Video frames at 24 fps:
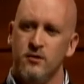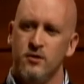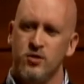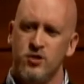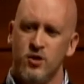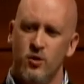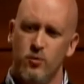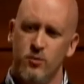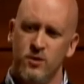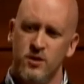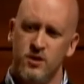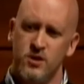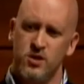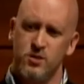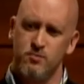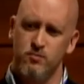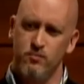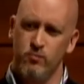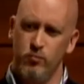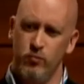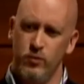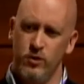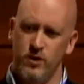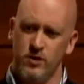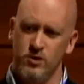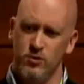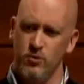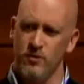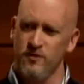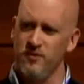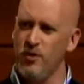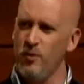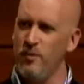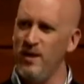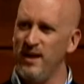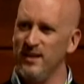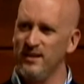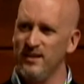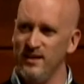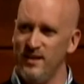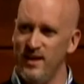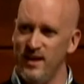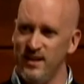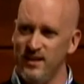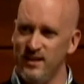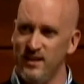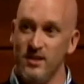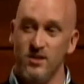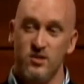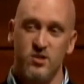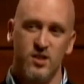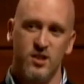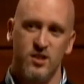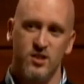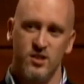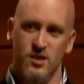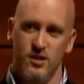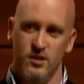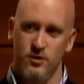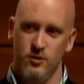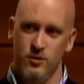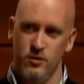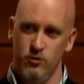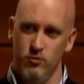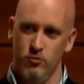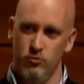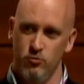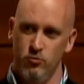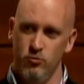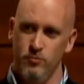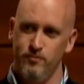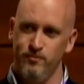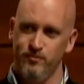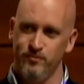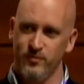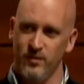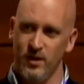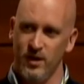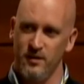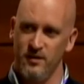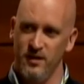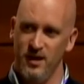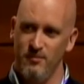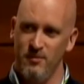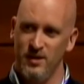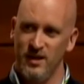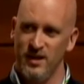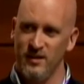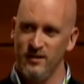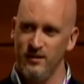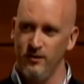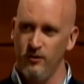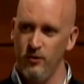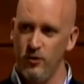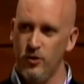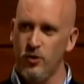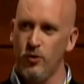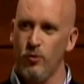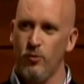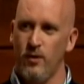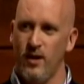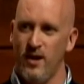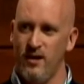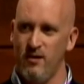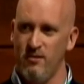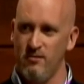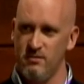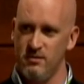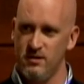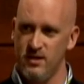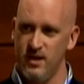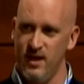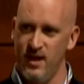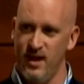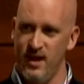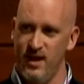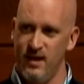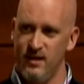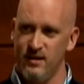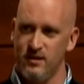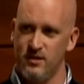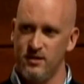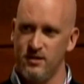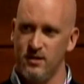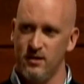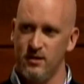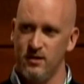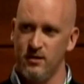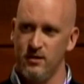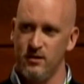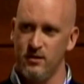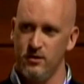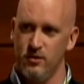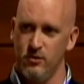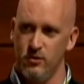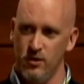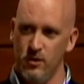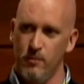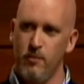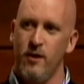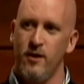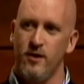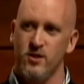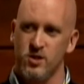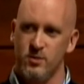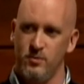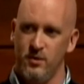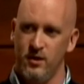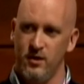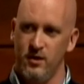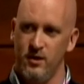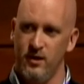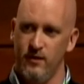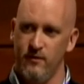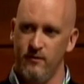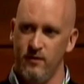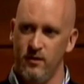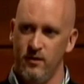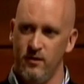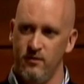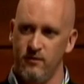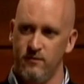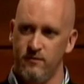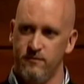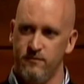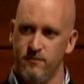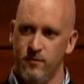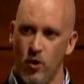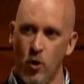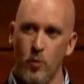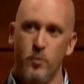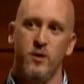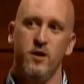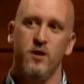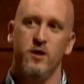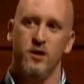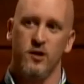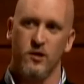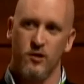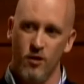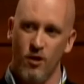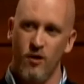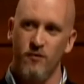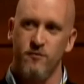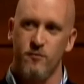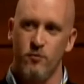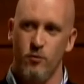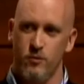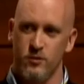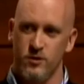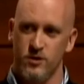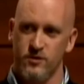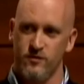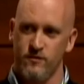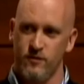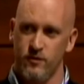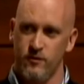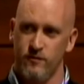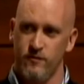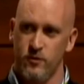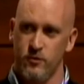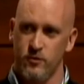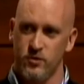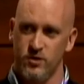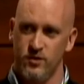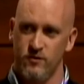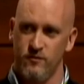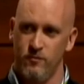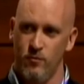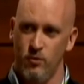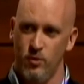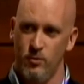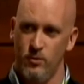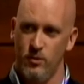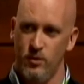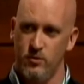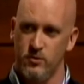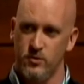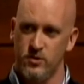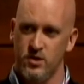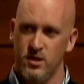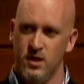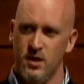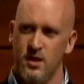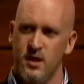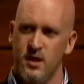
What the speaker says: we sort of go back to 1962. They begin to look around at the possibility of opening a golf course first and foremost,